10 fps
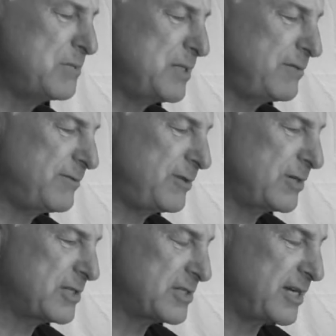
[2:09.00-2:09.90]
be in
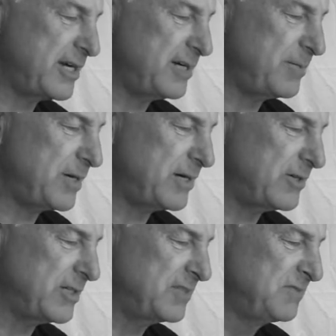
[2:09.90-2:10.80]
focus at higher
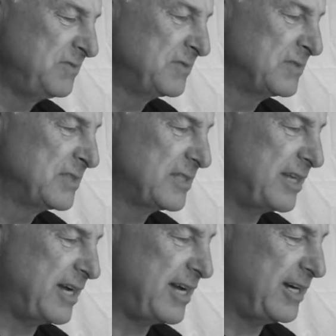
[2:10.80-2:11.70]
power,
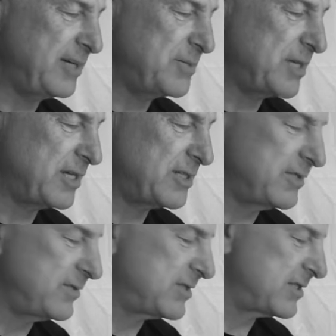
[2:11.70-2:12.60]
the higher
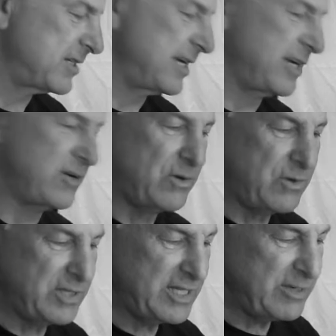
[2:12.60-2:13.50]
objectives, and
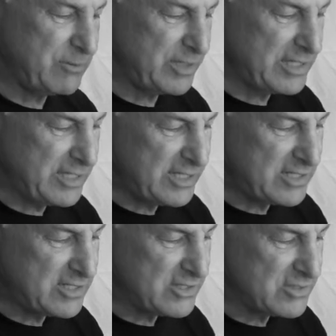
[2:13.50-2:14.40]
only will
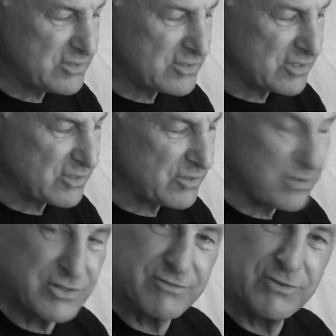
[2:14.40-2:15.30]
need to use the
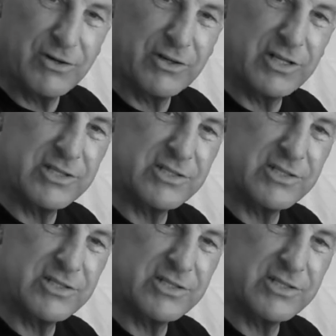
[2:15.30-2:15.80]
coarse focus